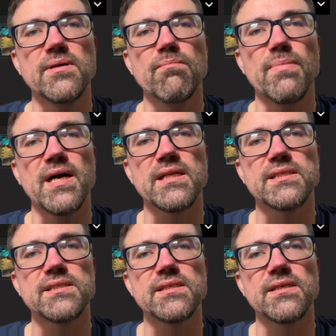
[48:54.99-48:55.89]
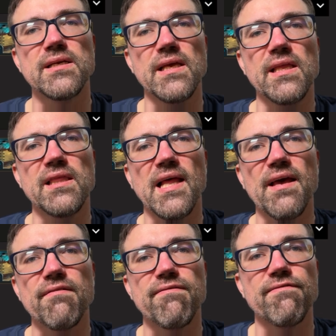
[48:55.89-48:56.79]
but in
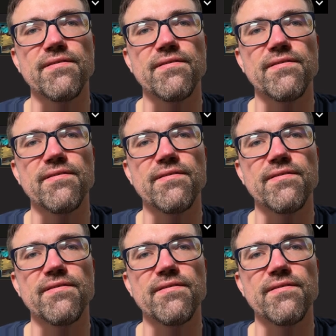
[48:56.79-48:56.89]
life,